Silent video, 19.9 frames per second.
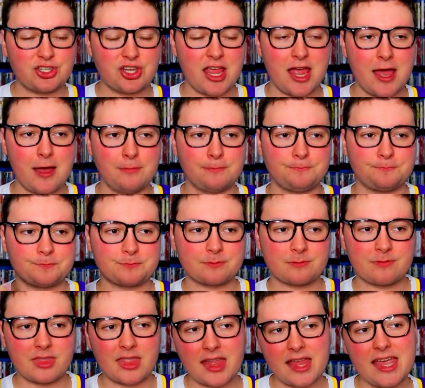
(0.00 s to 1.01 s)
Jam,
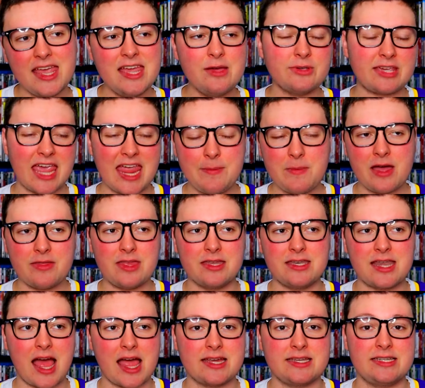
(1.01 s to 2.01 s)
it came out in
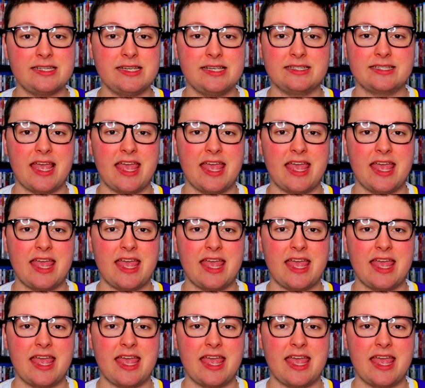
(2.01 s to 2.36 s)
the 90s.